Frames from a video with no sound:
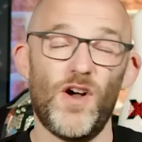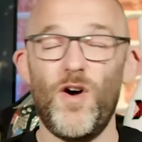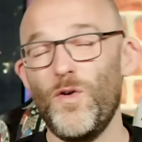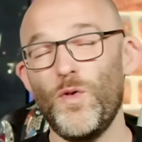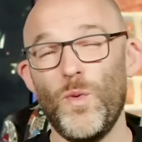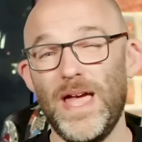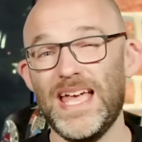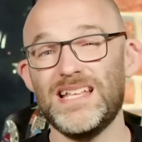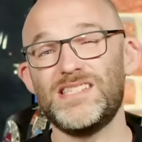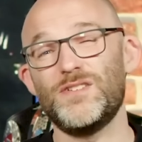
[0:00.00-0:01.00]
all the way
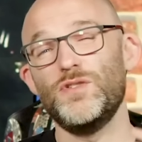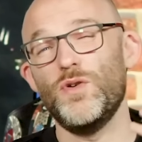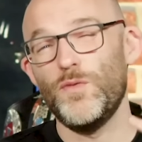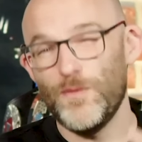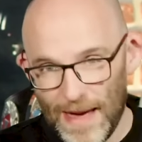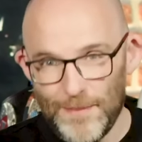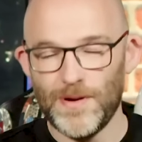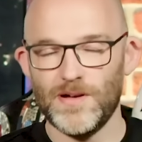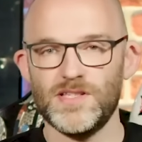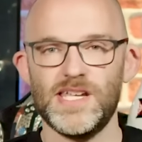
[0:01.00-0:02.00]
until
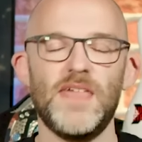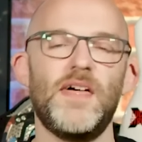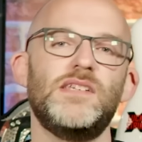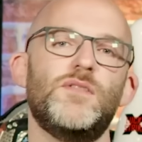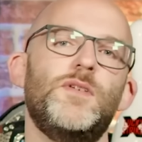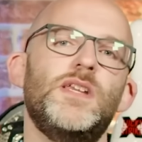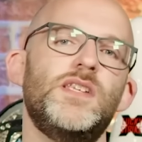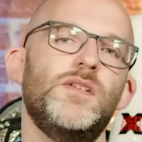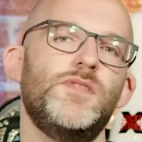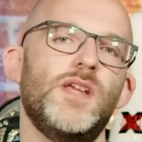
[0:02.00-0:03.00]
November to get that
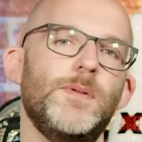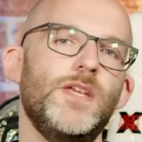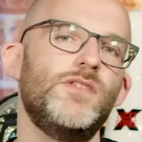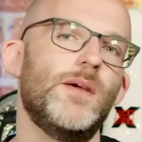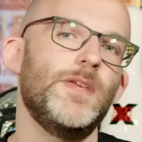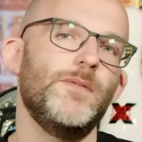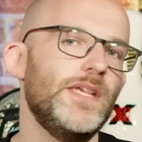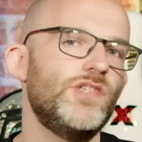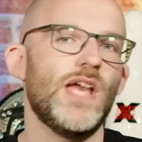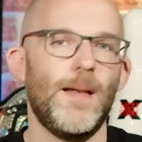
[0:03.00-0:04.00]
definitive
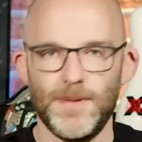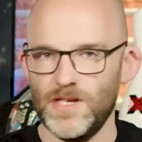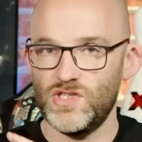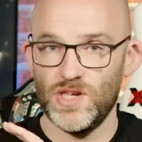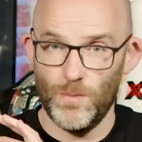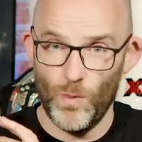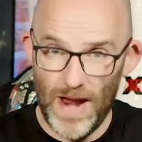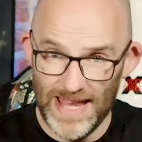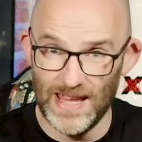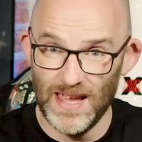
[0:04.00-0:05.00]
WWE Championship
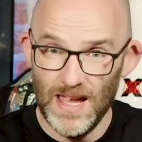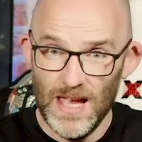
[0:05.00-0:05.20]
win,